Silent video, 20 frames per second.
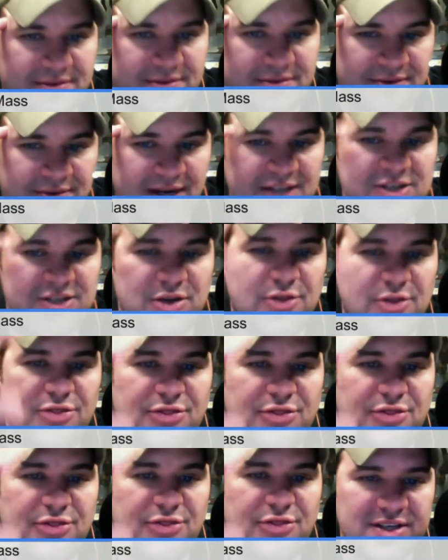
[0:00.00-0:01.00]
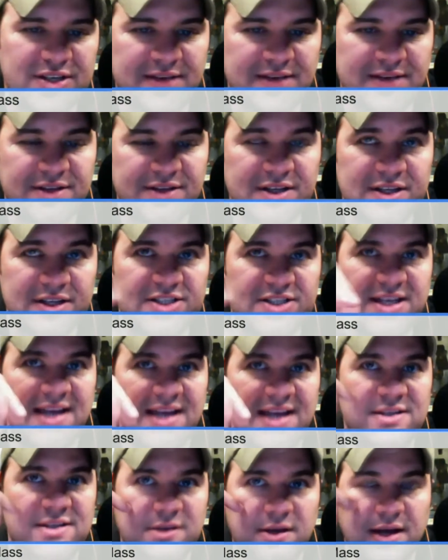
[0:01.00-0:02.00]
right? So 37
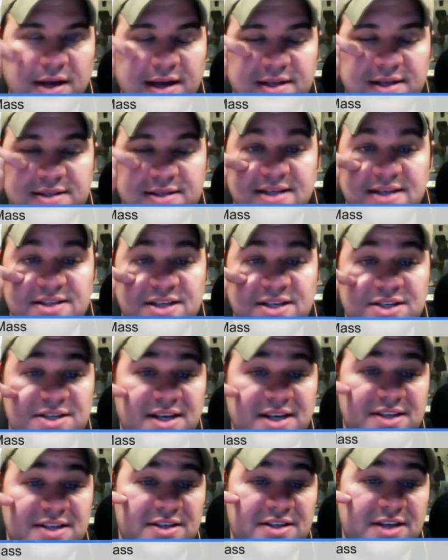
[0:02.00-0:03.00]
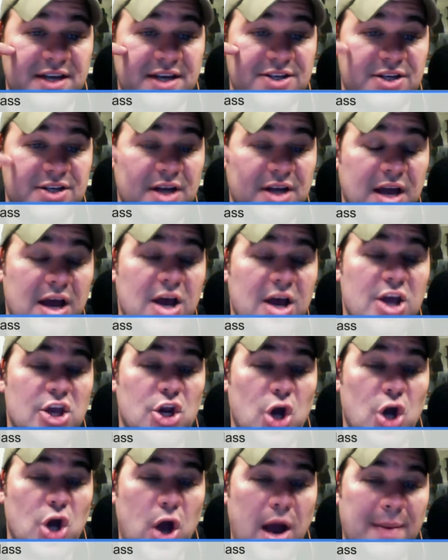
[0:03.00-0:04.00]
states in the United States teach sex education. You
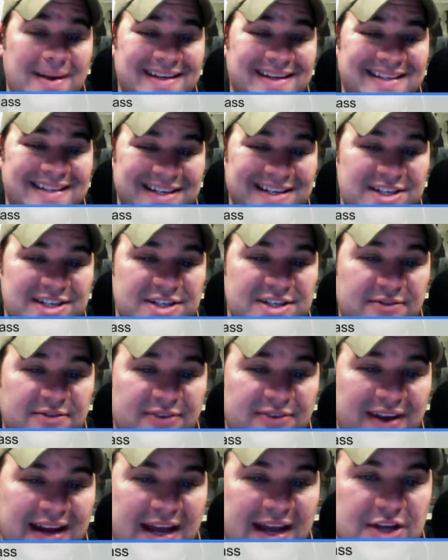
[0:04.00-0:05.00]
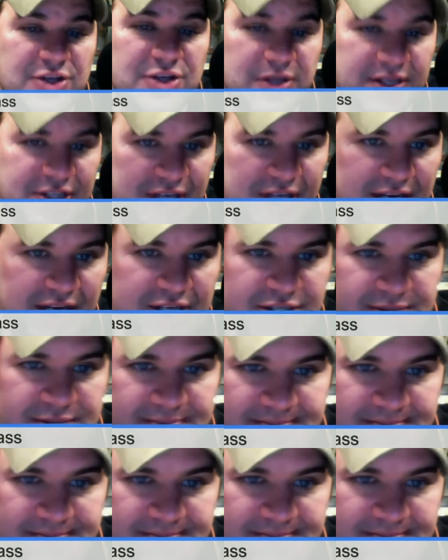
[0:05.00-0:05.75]
know how many teach financial education?